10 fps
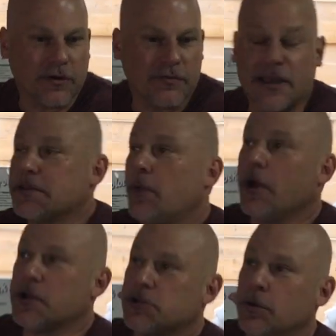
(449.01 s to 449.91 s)
In fact, I
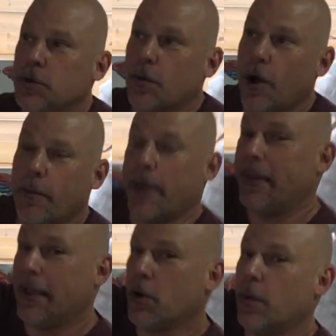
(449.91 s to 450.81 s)
want to show you all my
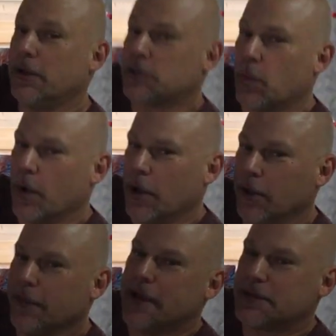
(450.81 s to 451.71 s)
big quilt
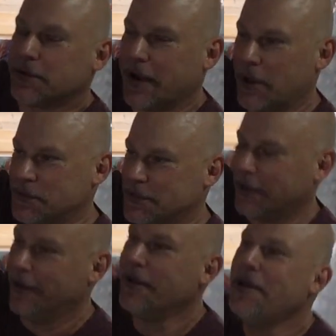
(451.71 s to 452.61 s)
wall that's around
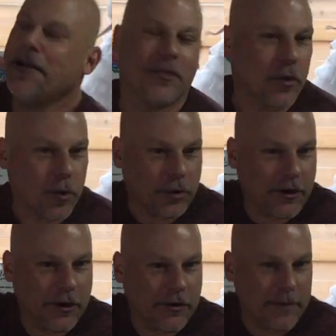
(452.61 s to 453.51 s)
uh, the corner
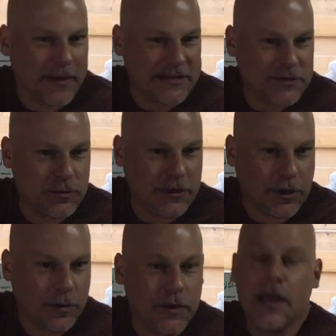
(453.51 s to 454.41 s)
here in my
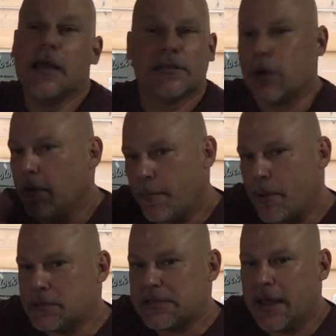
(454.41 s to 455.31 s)
studio. So I'll
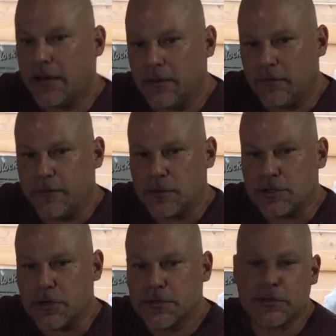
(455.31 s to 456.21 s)
post that in
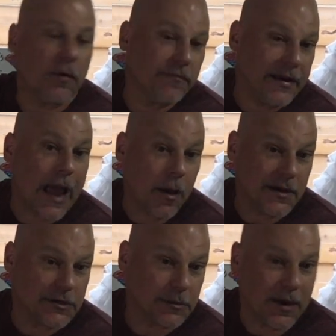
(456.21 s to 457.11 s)
future. So for now,
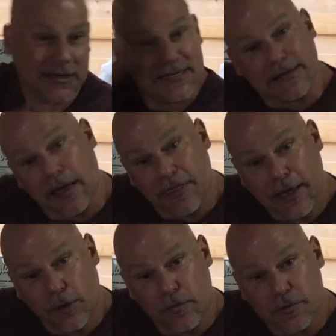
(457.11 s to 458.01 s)
I just wanted to say
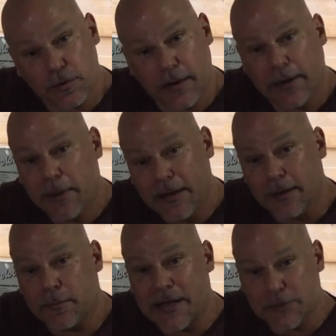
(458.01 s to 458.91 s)
thank you for joining me
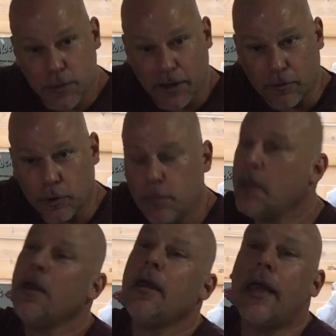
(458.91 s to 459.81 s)
in my sewing
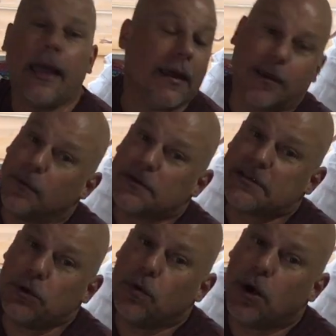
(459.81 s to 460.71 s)
room, and I will
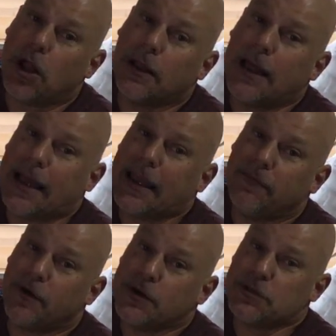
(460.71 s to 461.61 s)
see you all
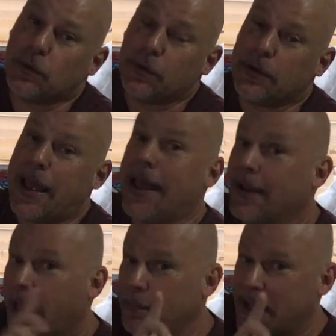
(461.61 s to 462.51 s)
again very soon. And
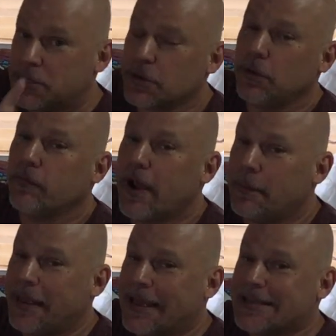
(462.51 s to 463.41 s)
again, make sure you
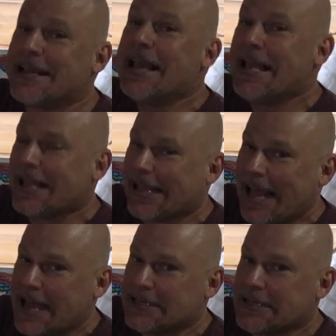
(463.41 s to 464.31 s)
write me at
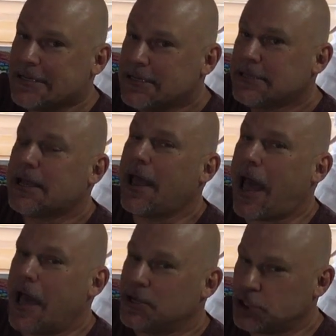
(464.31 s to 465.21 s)
classes
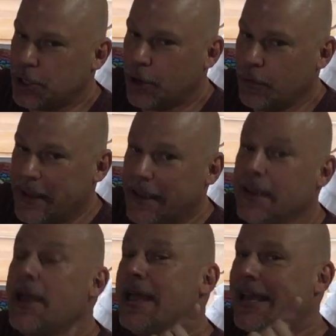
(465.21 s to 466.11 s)
at
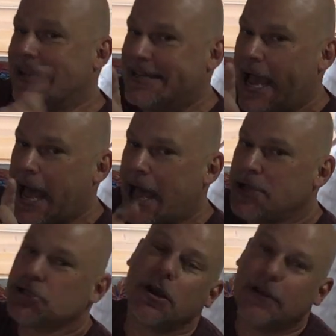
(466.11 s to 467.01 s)
janome
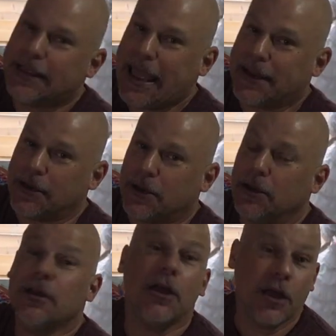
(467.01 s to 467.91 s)

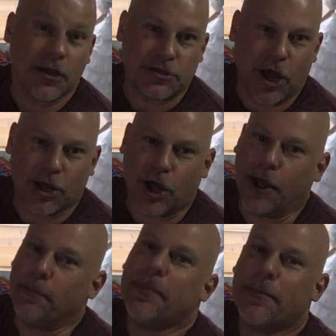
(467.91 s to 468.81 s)
canadacom
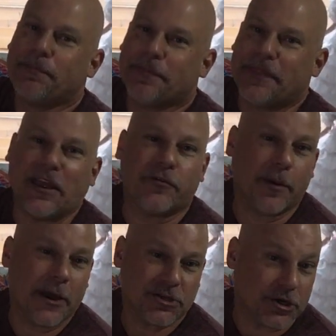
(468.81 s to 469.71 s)
Thanks
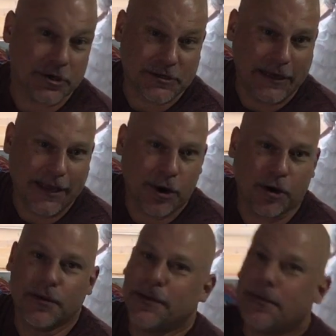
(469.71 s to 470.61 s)
very much, and I'll see you later.
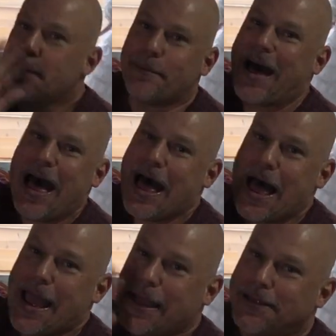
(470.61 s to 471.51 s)

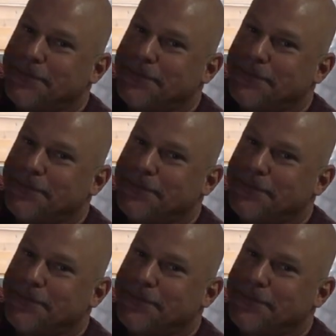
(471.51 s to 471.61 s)
Bye.